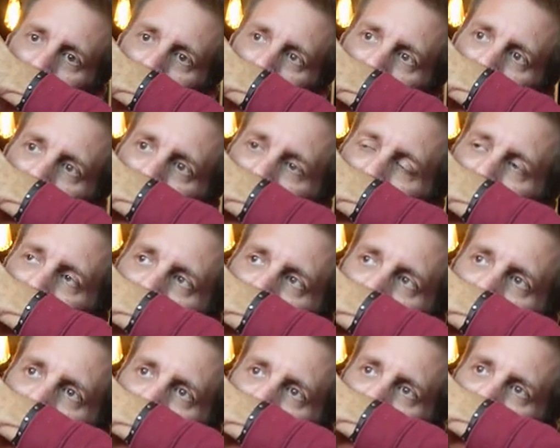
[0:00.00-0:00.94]

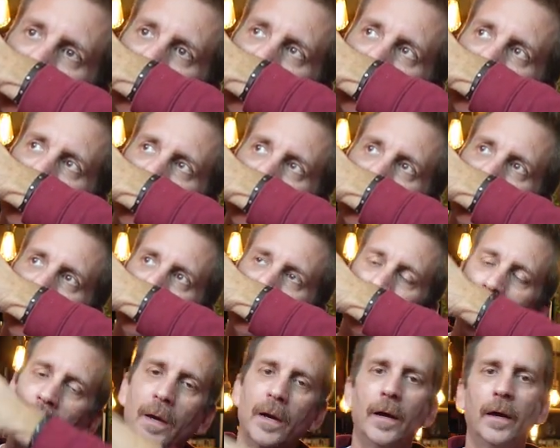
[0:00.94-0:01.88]

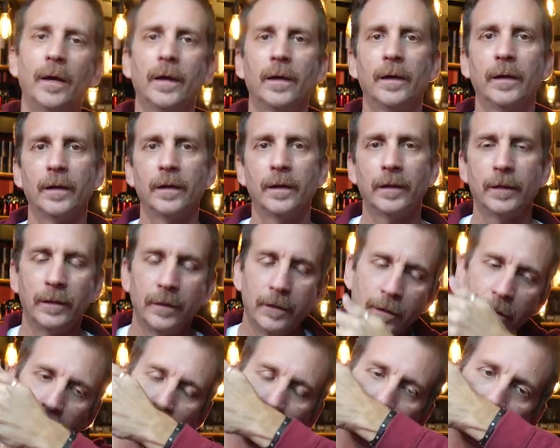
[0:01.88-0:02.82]

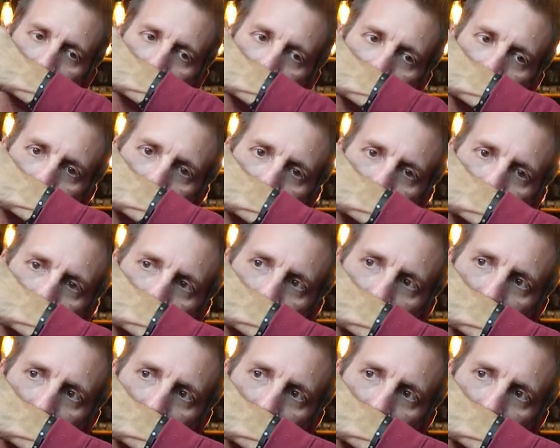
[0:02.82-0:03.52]
Nobody speaks.